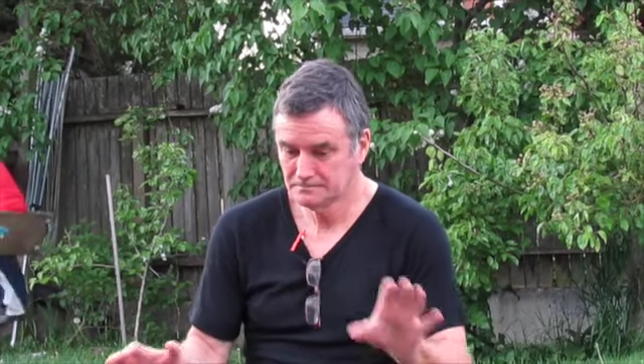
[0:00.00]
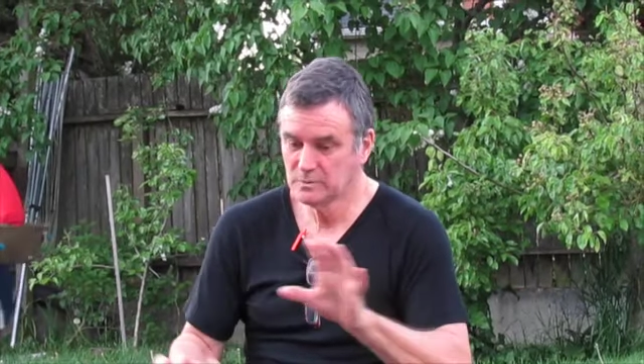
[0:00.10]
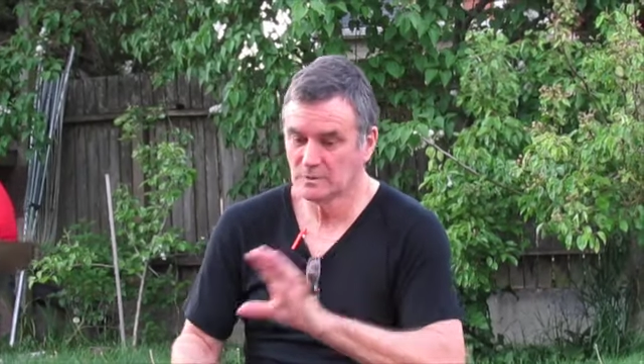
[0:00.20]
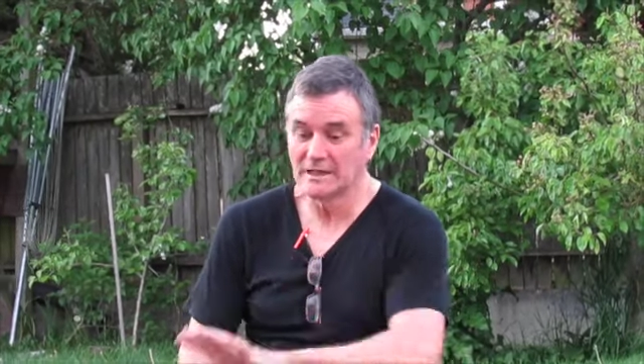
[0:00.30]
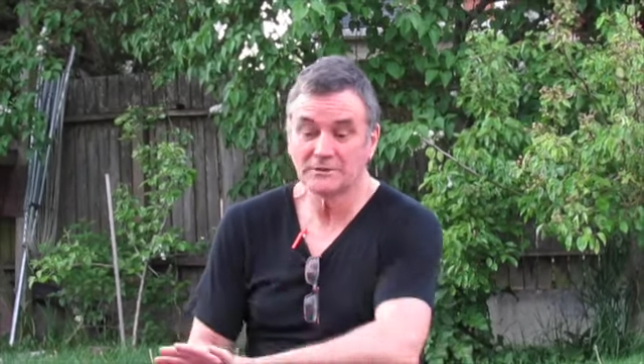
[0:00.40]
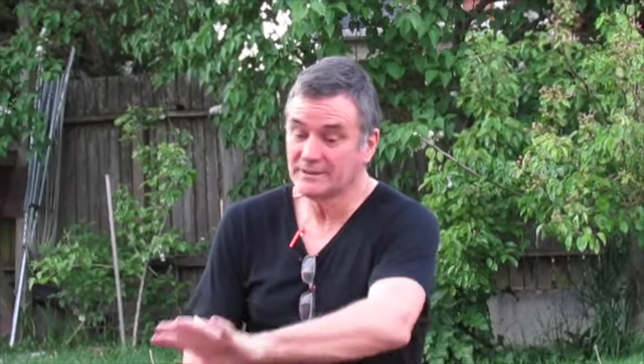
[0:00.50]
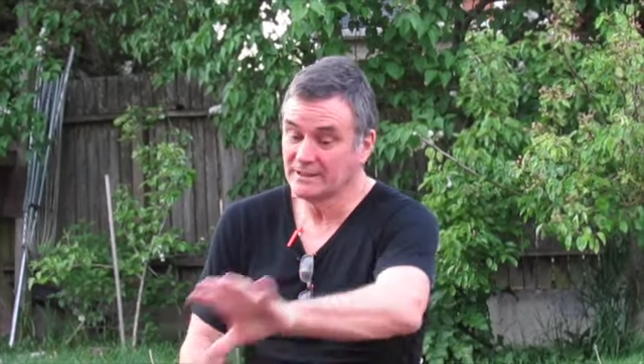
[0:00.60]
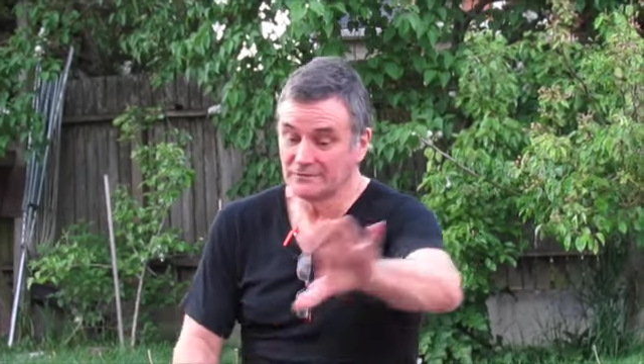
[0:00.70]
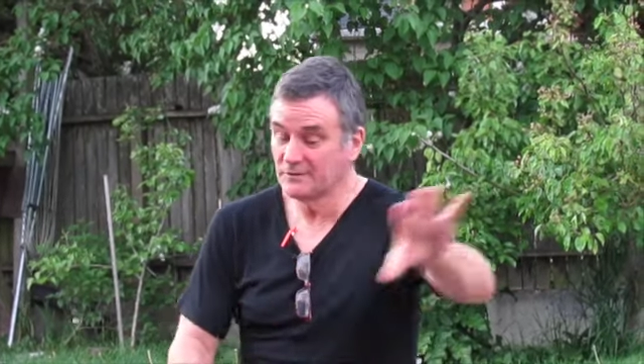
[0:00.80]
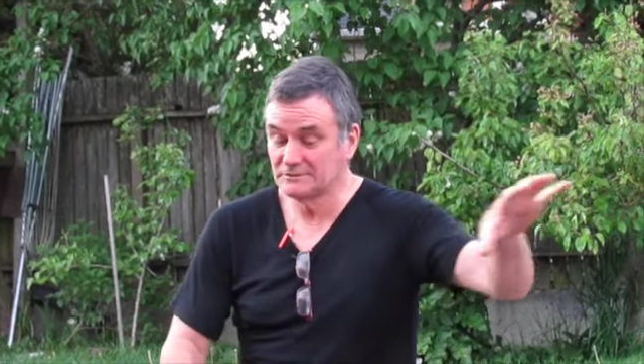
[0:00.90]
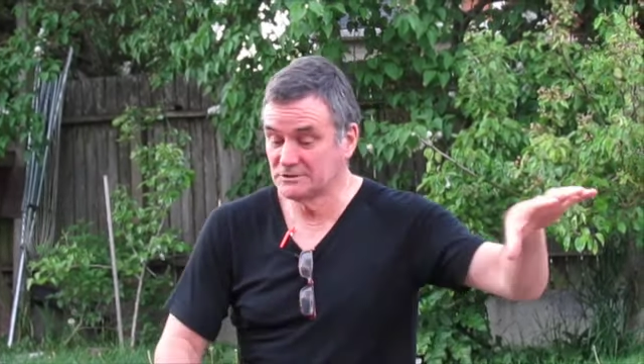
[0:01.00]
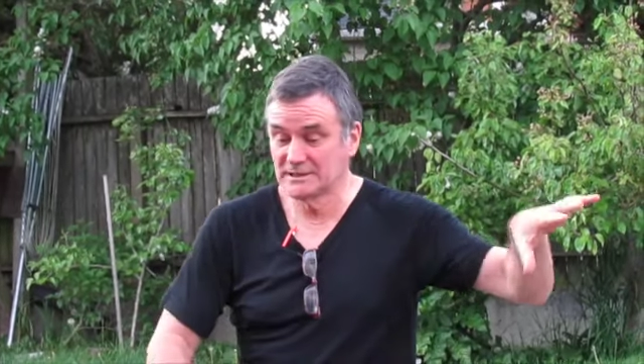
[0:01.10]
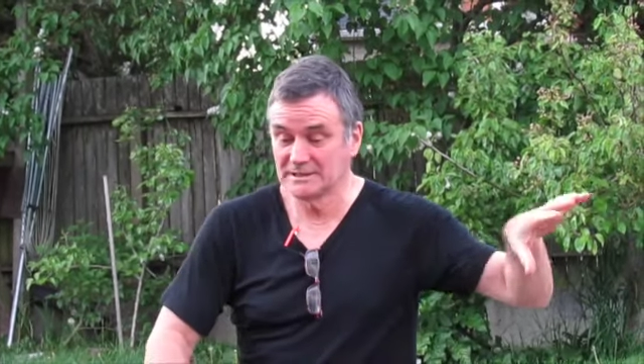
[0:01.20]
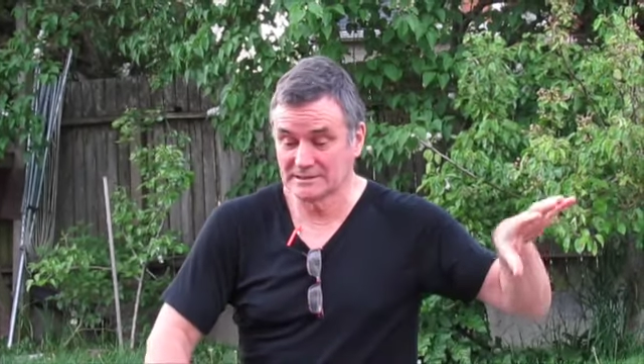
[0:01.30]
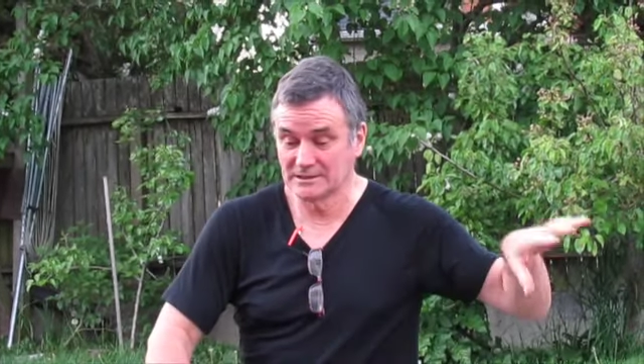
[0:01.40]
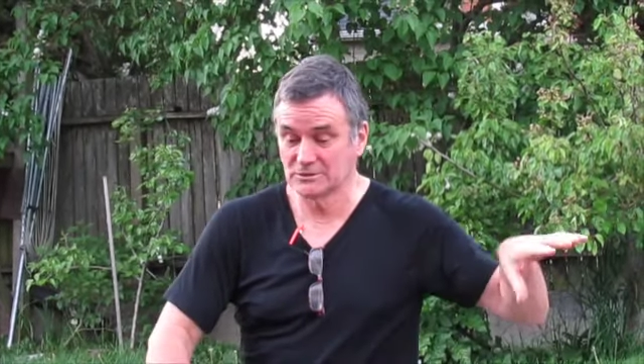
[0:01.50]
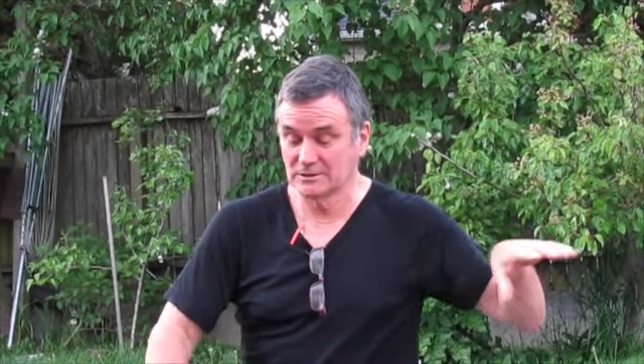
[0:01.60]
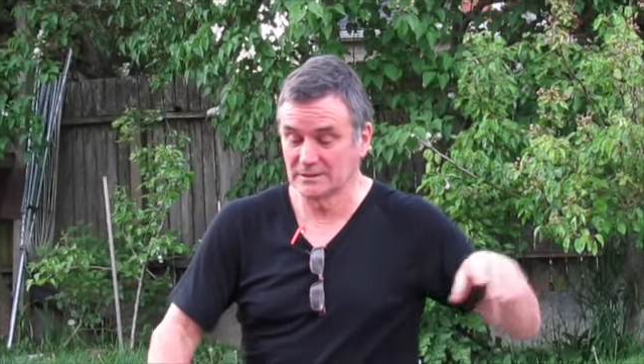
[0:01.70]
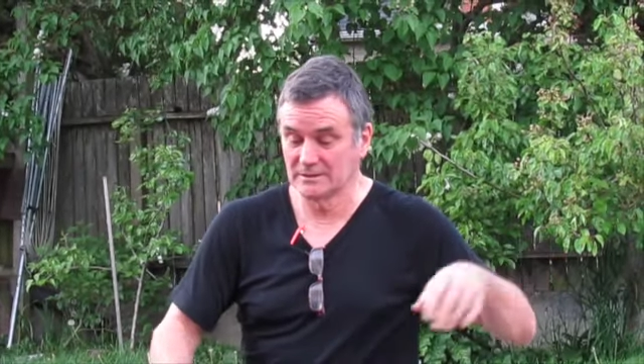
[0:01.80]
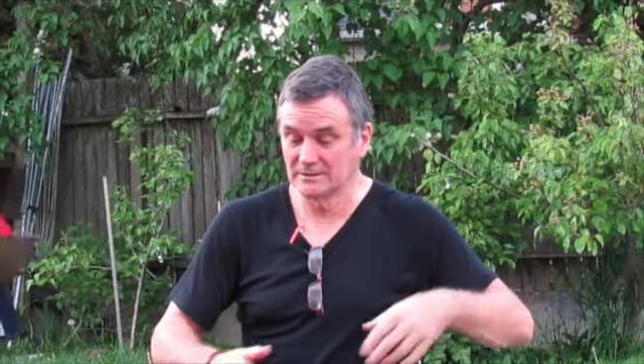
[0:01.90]
185 chairs,
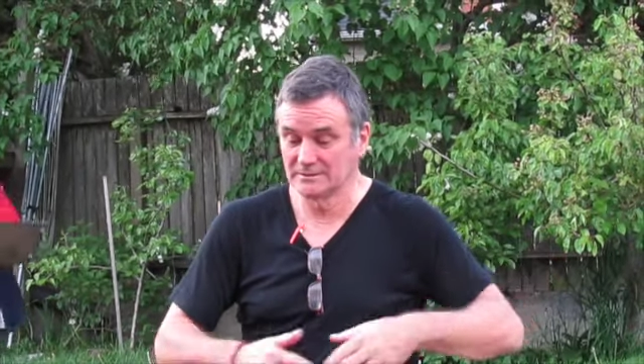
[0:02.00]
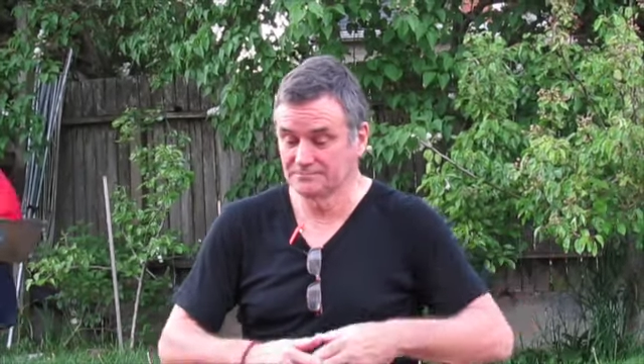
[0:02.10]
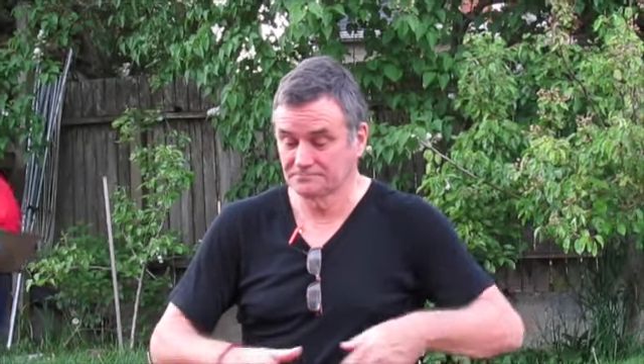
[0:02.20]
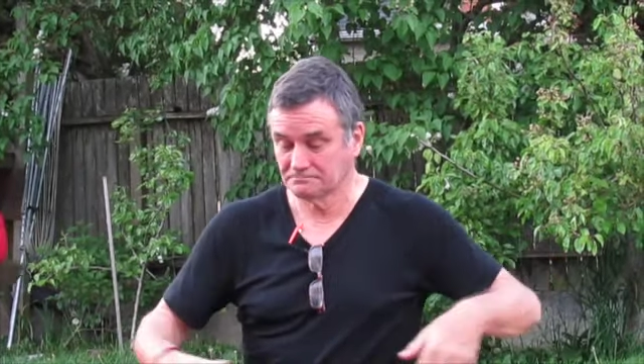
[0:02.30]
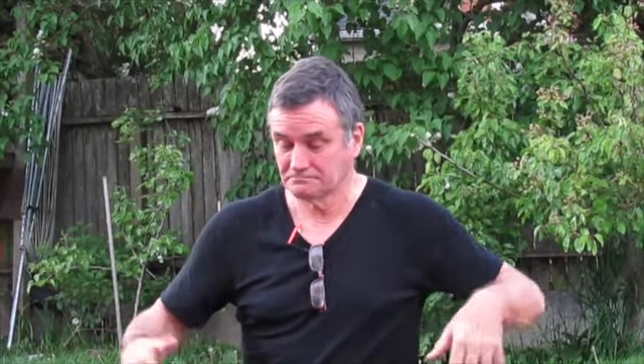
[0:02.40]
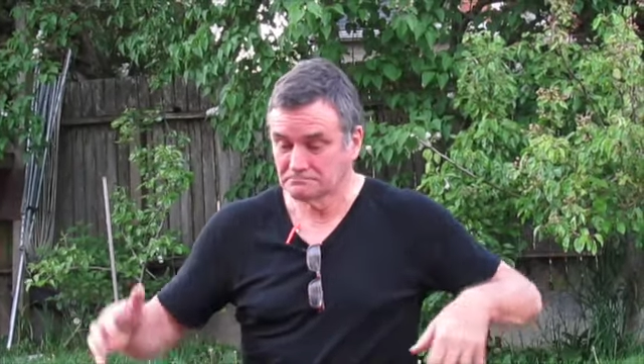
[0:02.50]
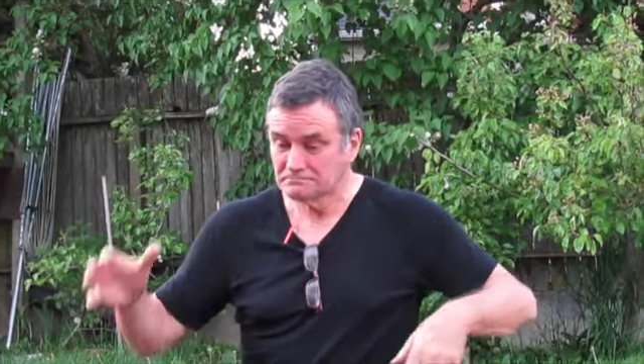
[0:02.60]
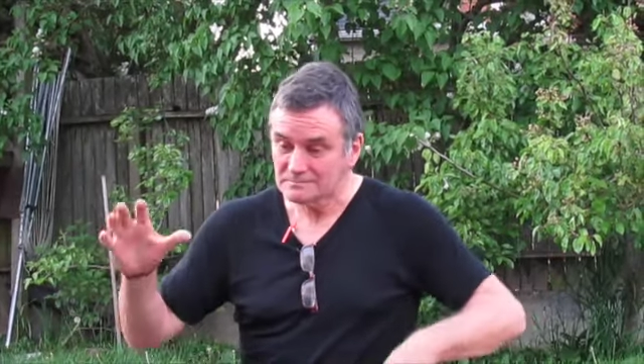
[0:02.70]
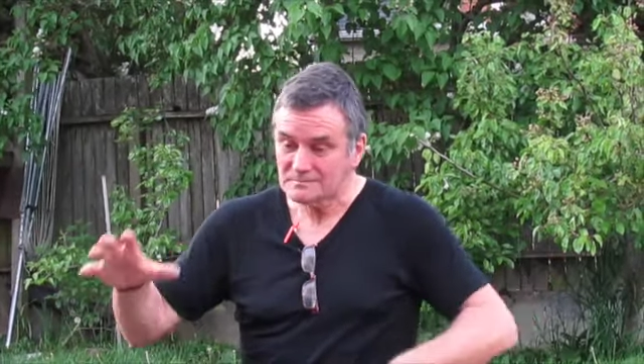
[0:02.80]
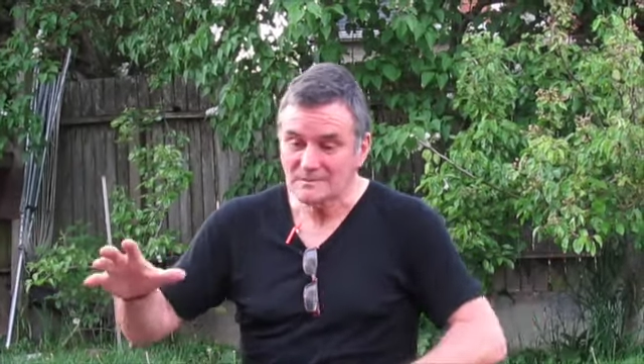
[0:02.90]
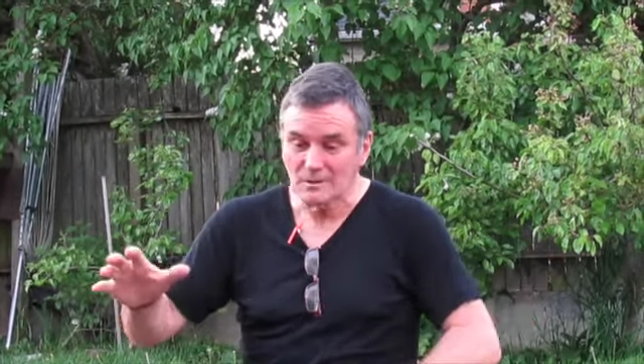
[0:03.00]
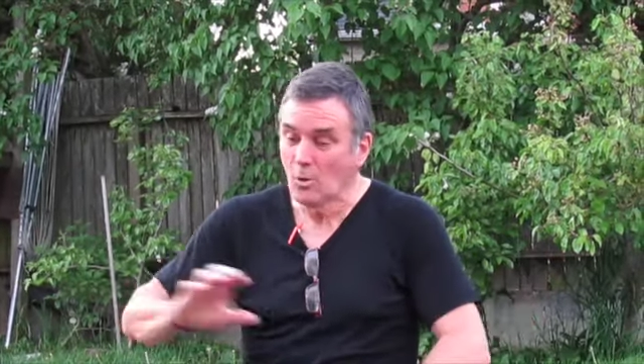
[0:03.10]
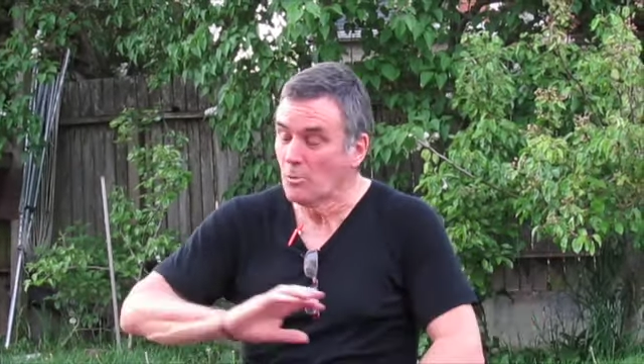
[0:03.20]
literally, all